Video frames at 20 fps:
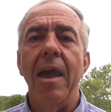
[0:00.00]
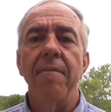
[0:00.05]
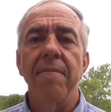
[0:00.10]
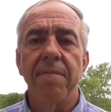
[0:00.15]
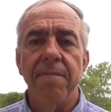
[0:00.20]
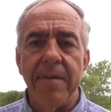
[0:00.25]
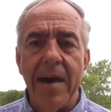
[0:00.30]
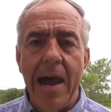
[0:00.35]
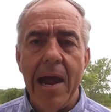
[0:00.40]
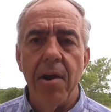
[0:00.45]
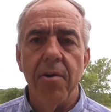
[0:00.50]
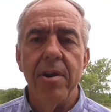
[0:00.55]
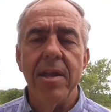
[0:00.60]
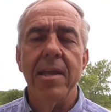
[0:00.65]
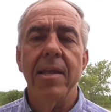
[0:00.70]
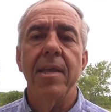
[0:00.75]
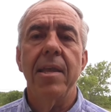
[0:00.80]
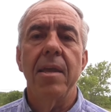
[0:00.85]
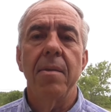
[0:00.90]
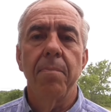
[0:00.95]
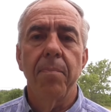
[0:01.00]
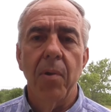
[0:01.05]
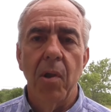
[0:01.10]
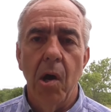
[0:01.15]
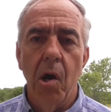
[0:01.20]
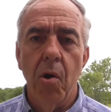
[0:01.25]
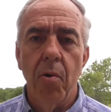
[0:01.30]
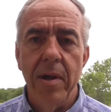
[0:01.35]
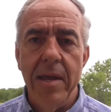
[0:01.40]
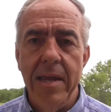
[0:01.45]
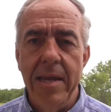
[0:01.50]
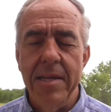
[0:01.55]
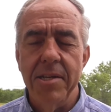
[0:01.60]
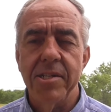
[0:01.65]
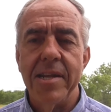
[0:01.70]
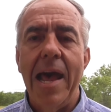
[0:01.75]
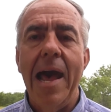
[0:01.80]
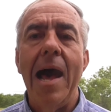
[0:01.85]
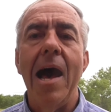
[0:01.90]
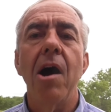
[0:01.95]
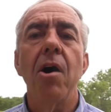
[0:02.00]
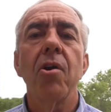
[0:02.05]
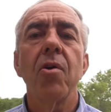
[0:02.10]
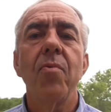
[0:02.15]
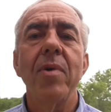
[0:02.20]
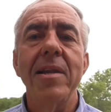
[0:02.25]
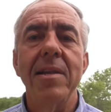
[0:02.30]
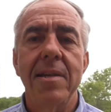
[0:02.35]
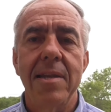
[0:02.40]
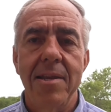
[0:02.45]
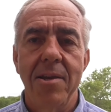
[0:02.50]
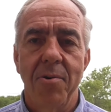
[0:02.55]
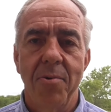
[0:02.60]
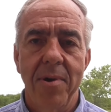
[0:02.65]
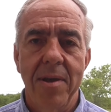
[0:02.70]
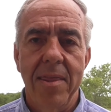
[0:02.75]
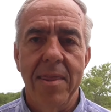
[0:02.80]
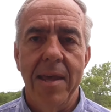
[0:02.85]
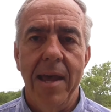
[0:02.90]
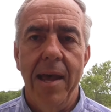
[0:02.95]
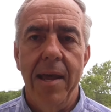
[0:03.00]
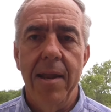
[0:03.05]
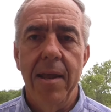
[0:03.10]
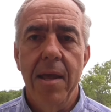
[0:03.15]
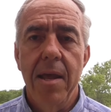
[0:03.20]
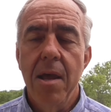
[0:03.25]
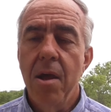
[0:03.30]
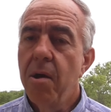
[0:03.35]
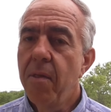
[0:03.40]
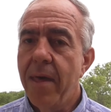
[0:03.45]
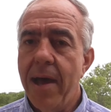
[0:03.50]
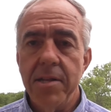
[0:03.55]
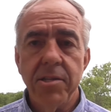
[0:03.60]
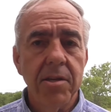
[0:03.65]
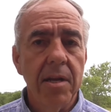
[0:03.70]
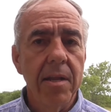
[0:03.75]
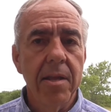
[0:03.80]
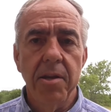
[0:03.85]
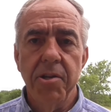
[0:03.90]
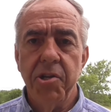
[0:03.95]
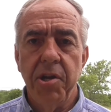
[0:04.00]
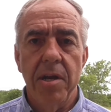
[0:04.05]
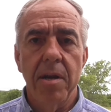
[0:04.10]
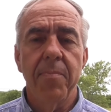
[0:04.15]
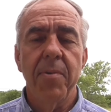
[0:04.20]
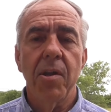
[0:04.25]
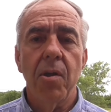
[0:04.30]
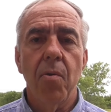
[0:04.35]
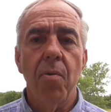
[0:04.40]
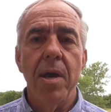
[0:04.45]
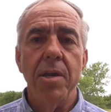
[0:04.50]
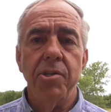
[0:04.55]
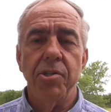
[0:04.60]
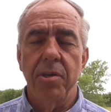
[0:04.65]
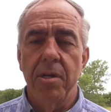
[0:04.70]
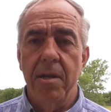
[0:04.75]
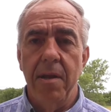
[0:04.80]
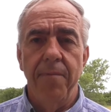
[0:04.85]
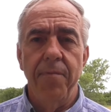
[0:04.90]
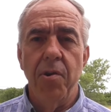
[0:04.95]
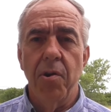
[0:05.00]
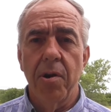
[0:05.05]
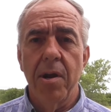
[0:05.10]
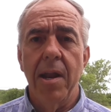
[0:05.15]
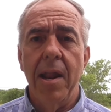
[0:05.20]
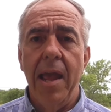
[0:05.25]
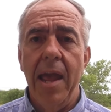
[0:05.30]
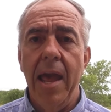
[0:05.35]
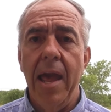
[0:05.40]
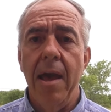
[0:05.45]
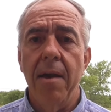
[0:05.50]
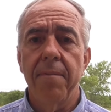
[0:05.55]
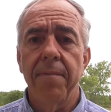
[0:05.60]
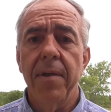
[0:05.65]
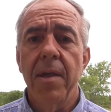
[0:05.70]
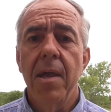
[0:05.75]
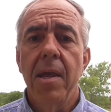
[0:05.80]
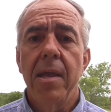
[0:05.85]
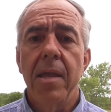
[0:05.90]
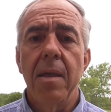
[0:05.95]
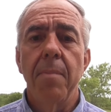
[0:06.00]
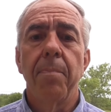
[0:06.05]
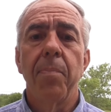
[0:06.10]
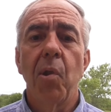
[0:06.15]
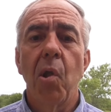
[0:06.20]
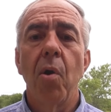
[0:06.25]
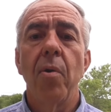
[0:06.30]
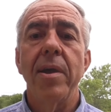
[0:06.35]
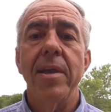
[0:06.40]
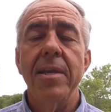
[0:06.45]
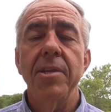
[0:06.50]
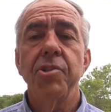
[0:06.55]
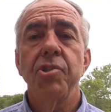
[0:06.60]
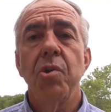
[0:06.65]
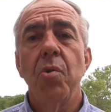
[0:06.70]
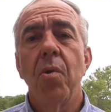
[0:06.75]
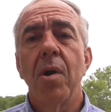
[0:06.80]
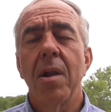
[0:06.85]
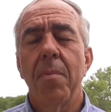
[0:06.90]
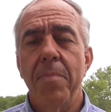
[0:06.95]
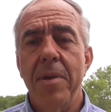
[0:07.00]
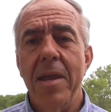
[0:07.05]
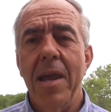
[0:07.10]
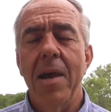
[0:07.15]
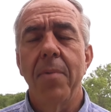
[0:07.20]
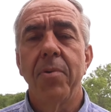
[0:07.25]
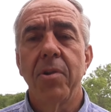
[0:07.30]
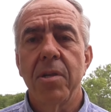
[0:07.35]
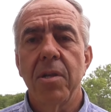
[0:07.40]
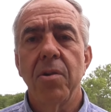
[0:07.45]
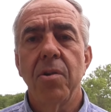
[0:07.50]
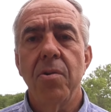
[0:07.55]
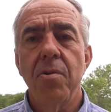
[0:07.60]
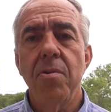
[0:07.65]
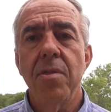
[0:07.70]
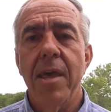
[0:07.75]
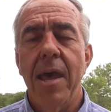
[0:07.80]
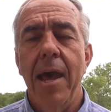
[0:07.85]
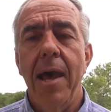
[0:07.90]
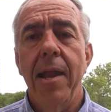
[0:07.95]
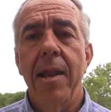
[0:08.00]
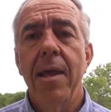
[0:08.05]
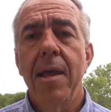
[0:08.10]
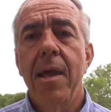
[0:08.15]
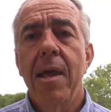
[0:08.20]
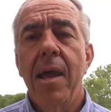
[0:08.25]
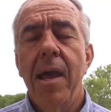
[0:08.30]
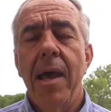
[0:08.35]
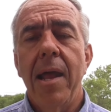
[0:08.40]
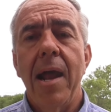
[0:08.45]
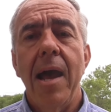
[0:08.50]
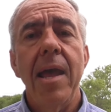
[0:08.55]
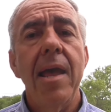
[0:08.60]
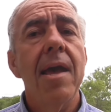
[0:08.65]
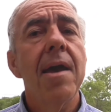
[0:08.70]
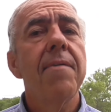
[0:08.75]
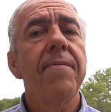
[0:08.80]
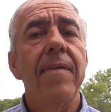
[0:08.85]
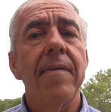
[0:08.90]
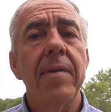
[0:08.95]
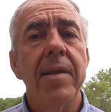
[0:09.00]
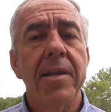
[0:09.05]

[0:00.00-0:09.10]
and firing employees. How do we deal with that? That's a legitimate question. If you're going to have employees, you want to be able to do that. And I have